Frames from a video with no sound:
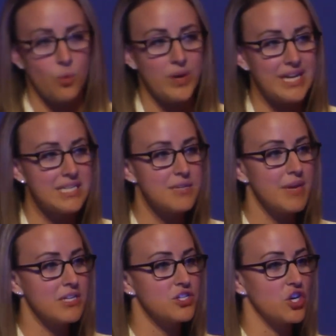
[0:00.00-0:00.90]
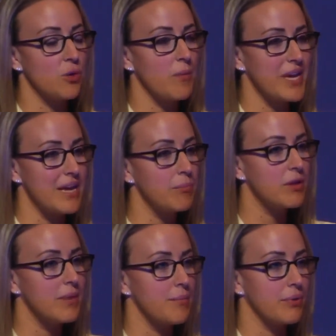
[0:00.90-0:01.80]
We need to make sure when we
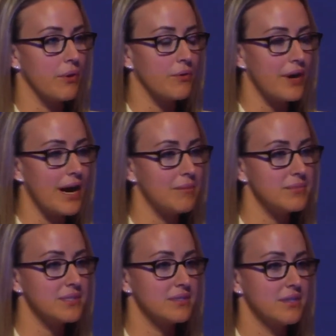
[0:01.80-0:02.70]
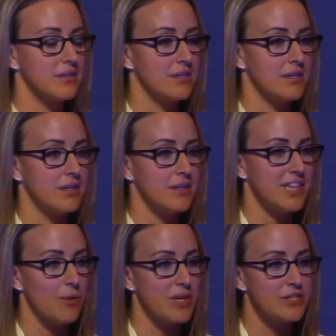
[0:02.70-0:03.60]
implement programs
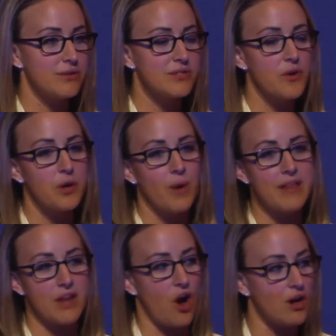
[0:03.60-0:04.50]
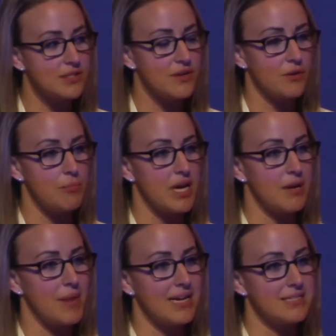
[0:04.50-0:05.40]
that we do so in a way that also
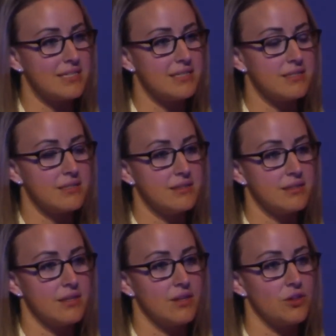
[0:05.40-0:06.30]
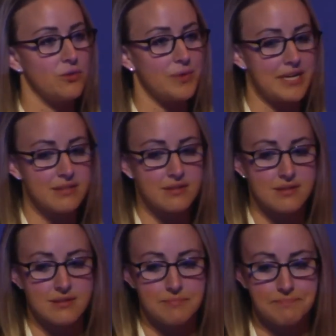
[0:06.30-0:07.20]
minimizes the
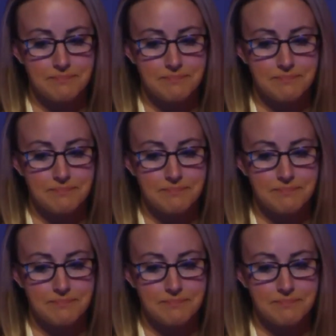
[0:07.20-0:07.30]
risks,